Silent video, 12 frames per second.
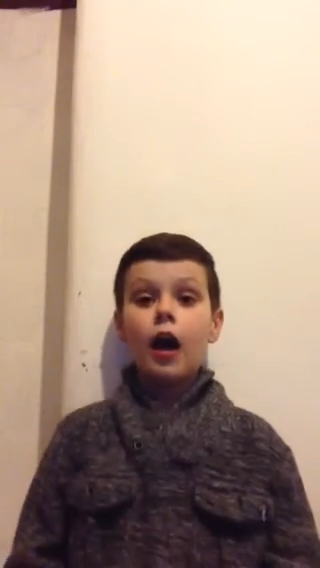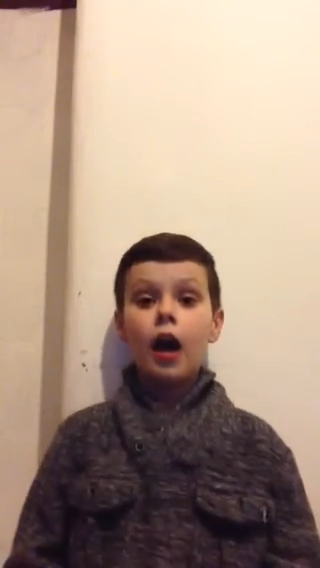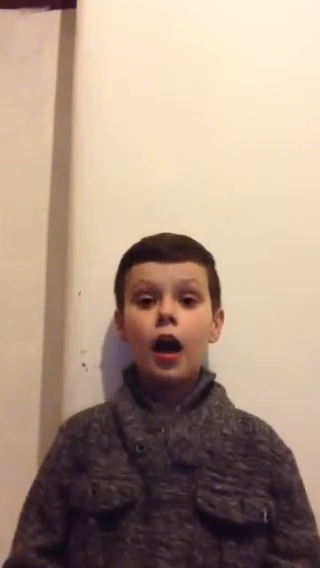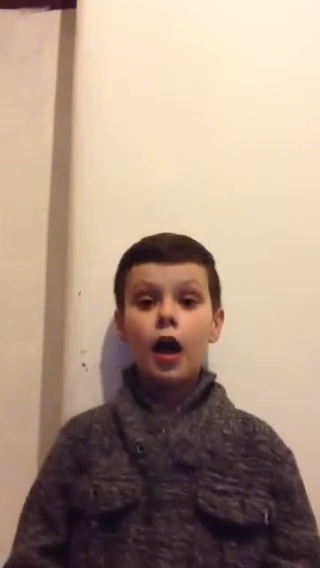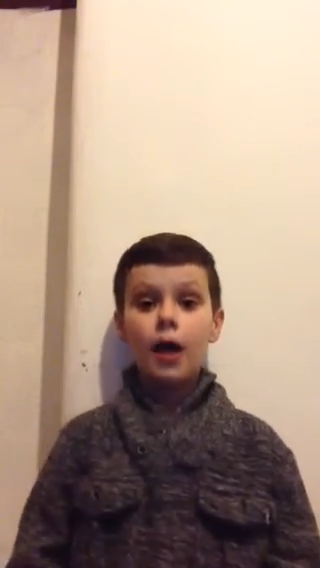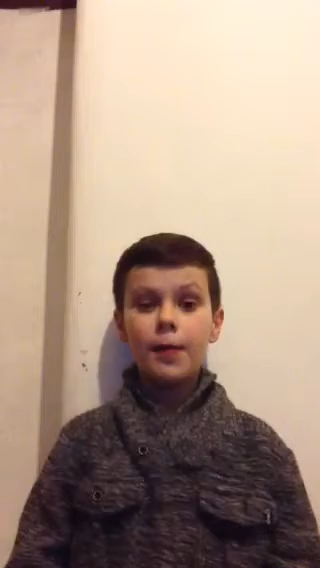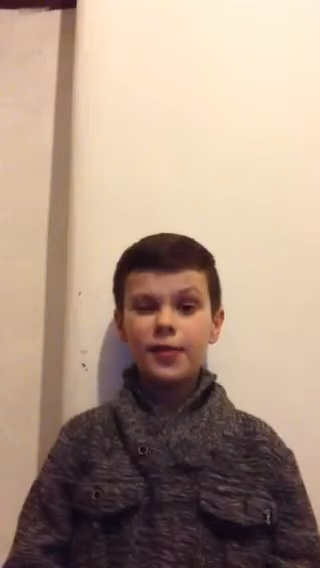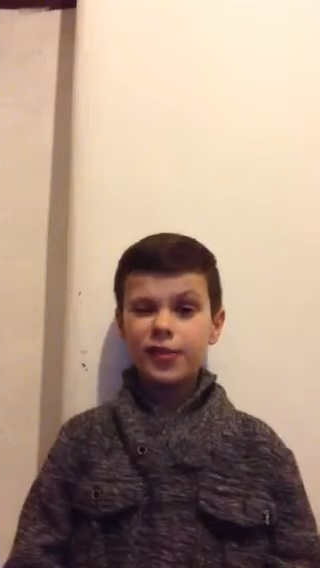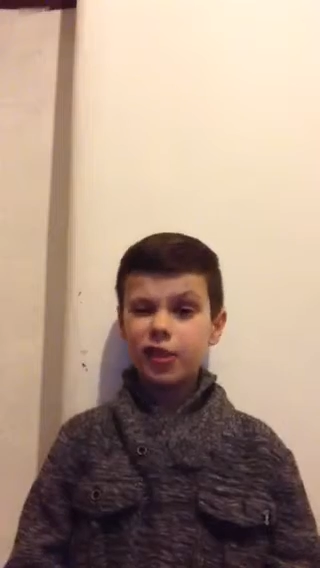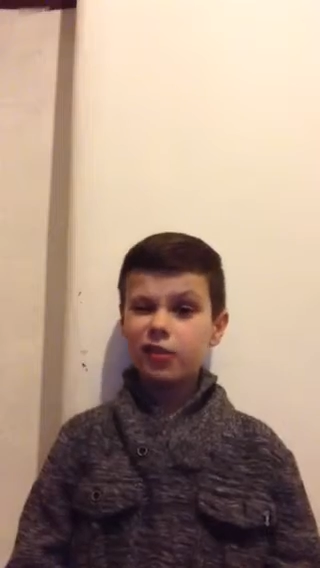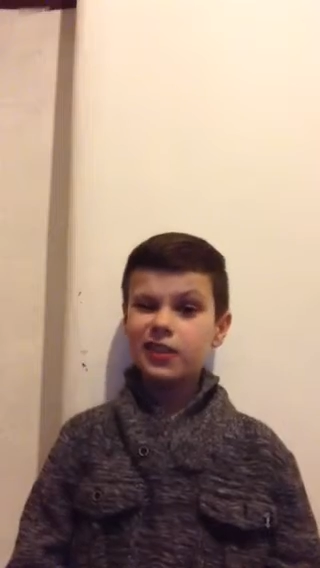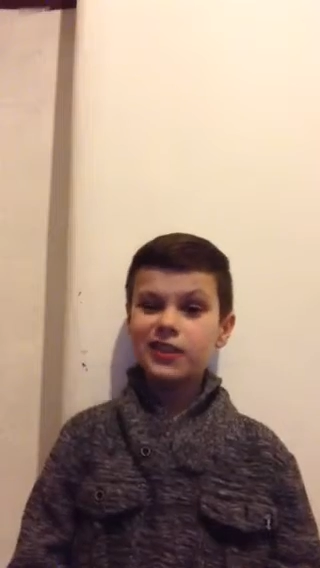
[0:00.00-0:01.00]
Uh,
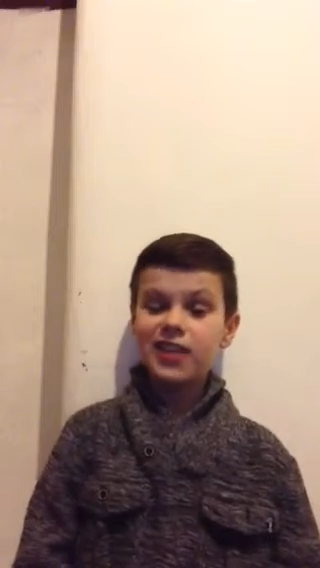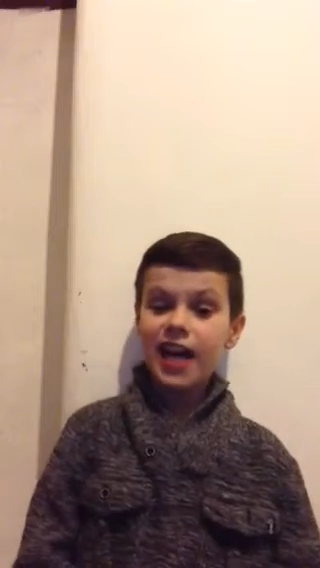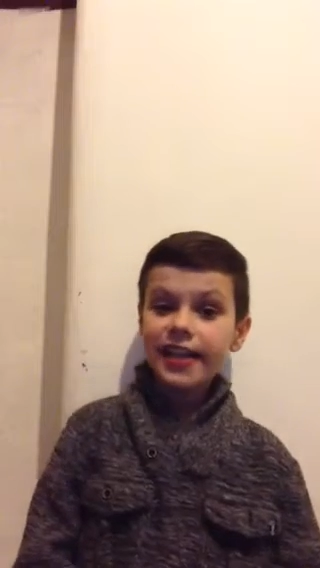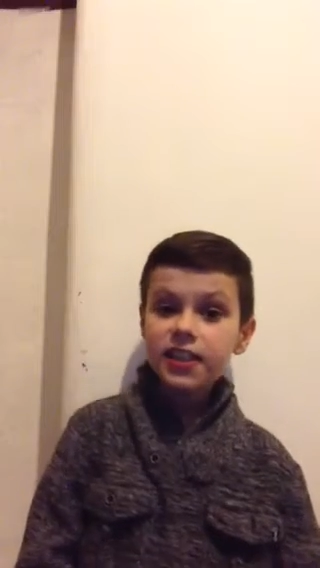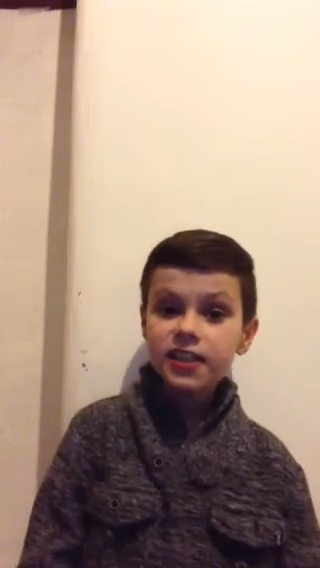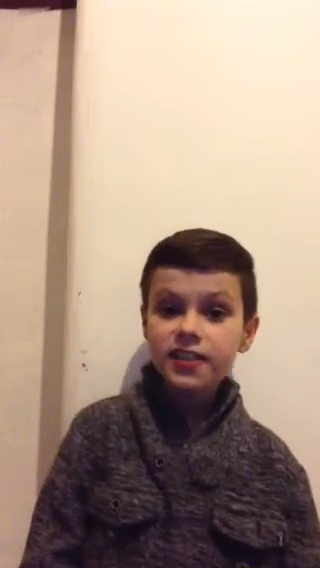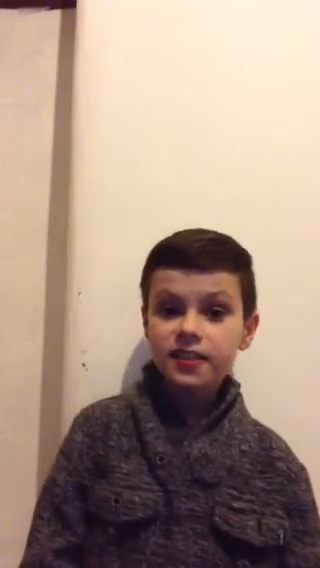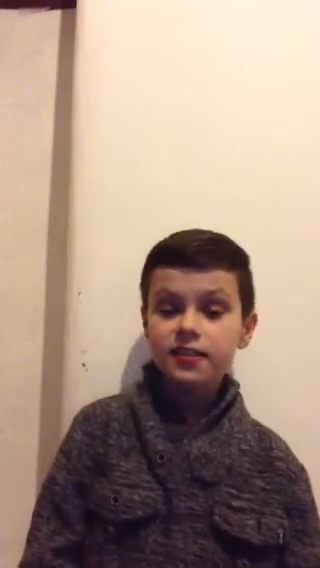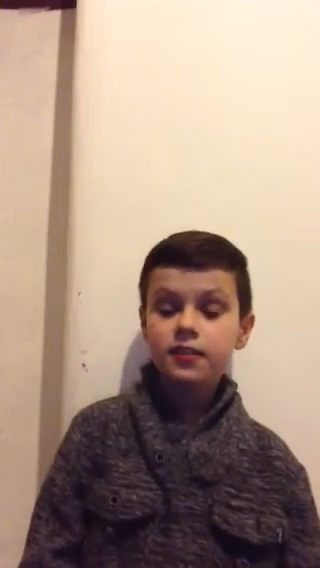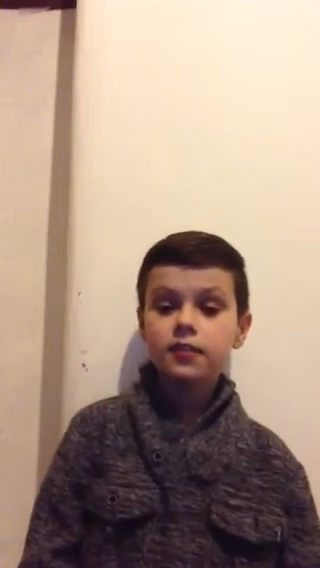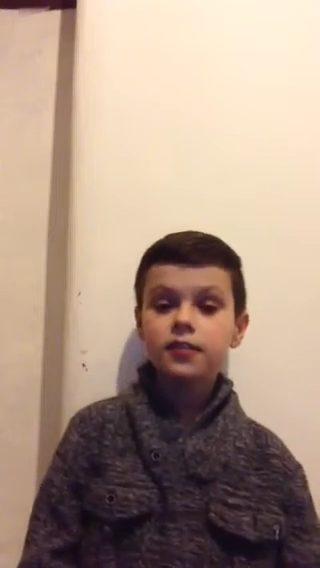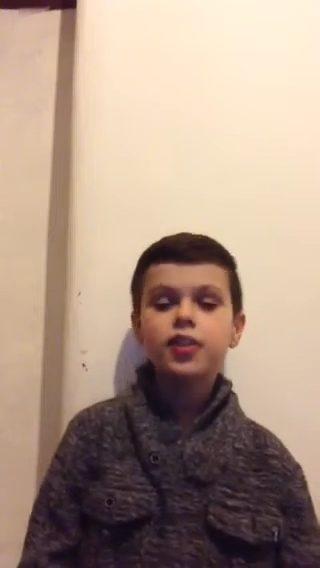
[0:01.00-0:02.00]
so designers,
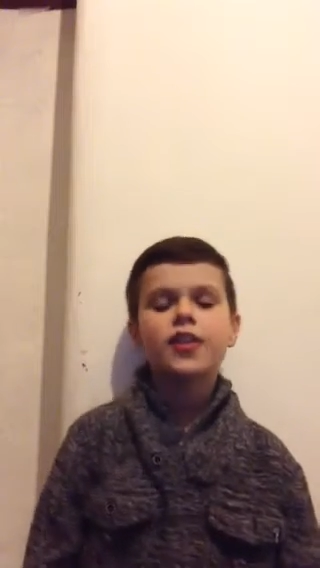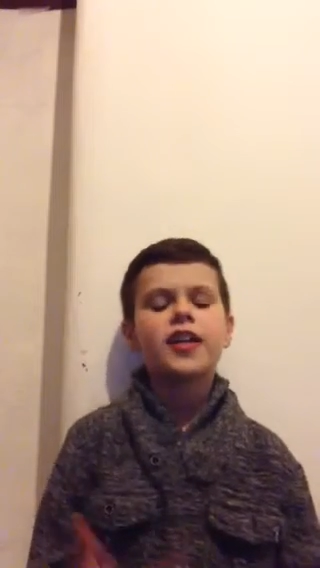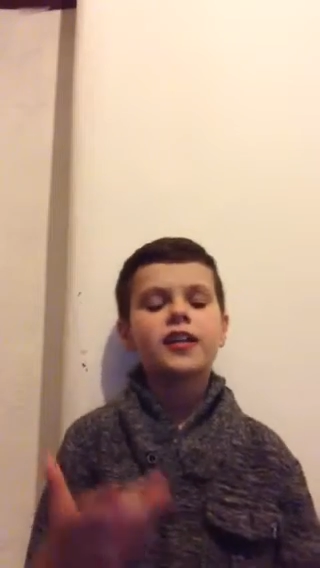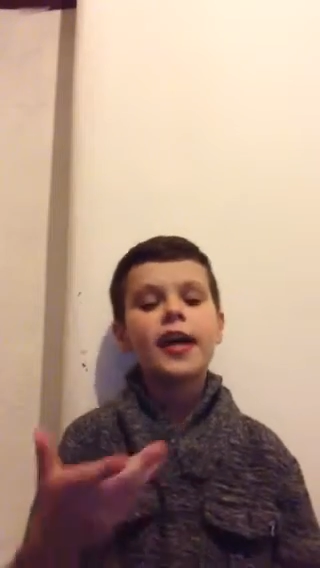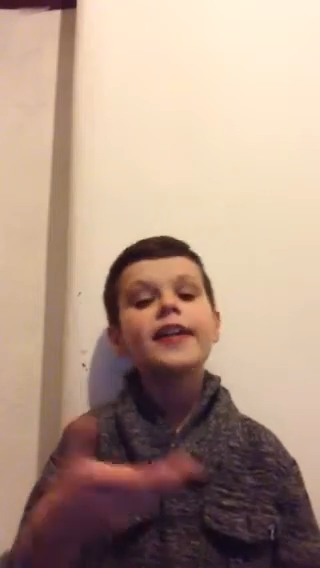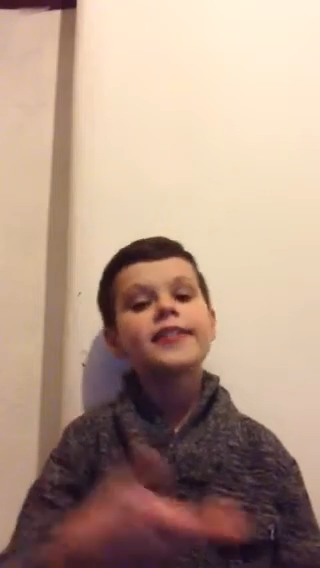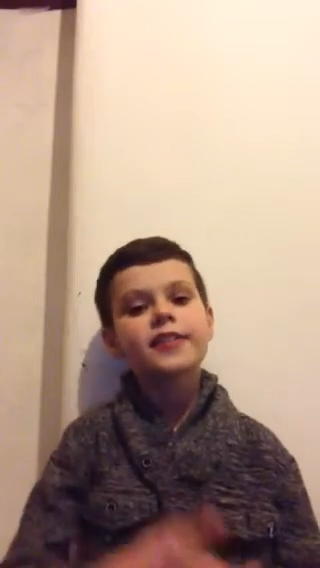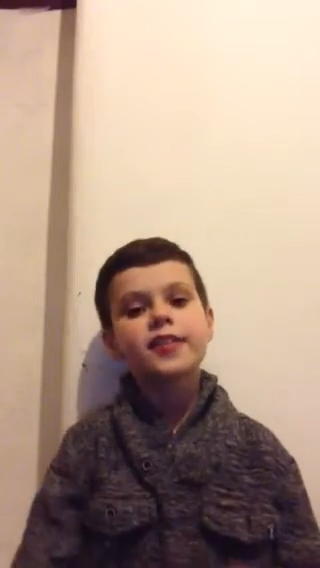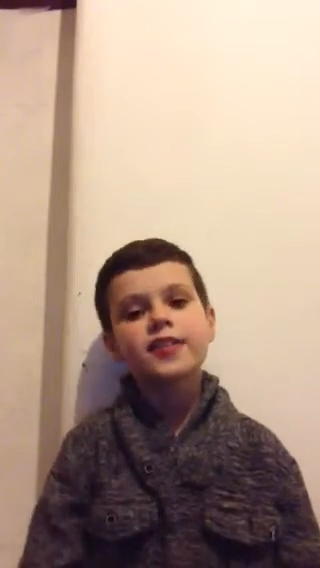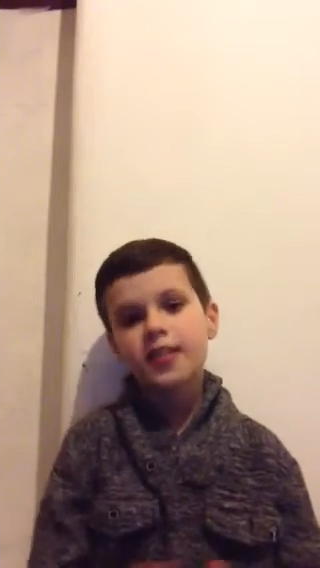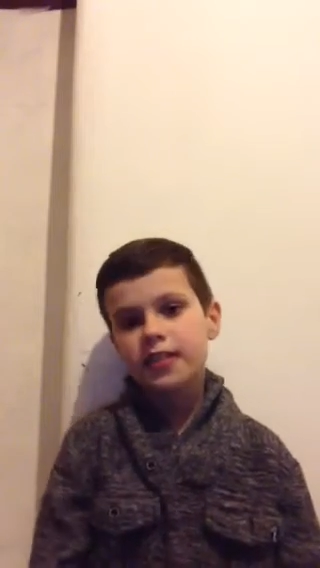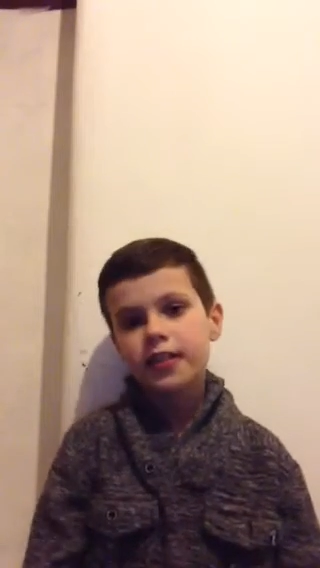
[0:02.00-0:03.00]
so that
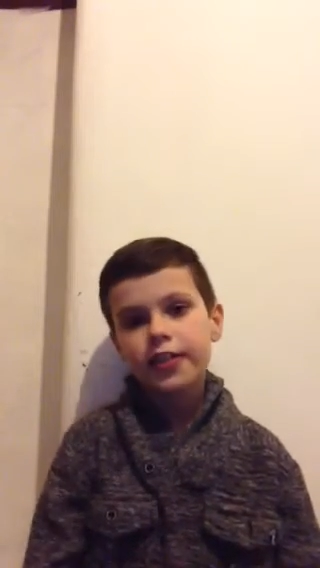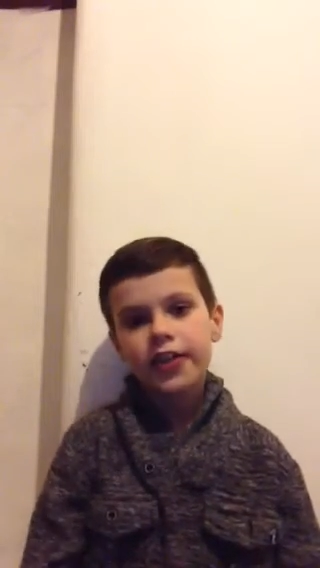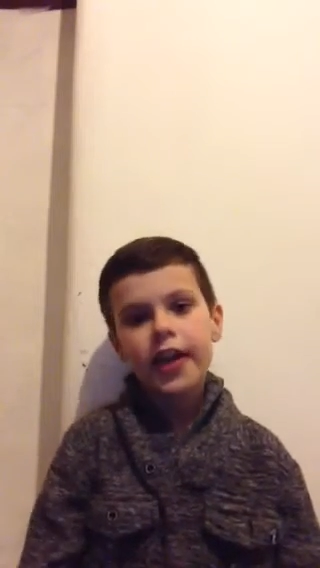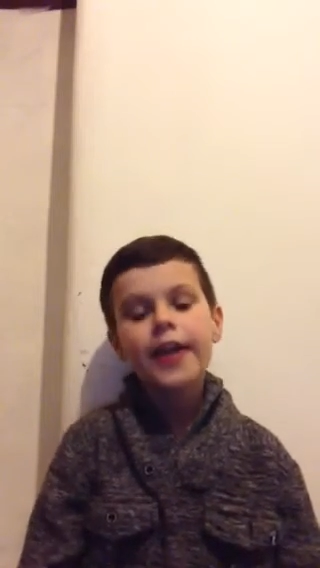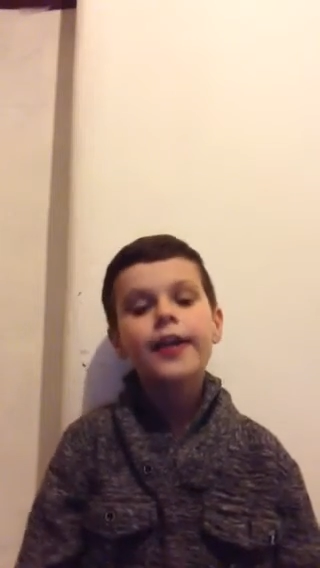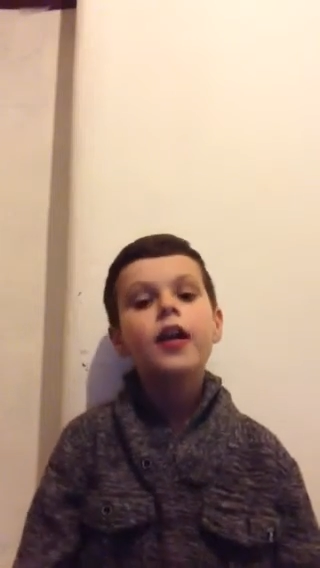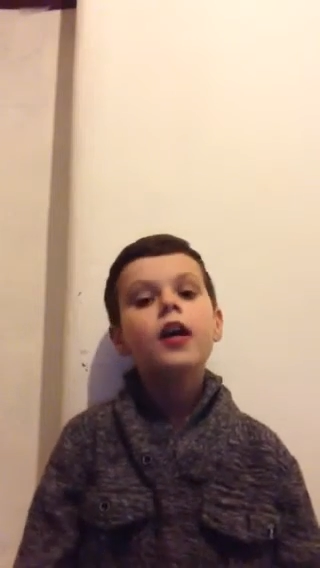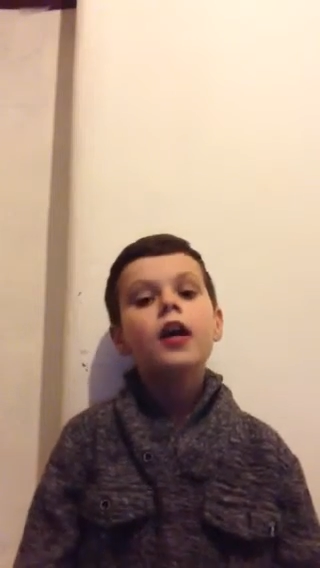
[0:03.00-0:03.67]
editors, that's how you get in.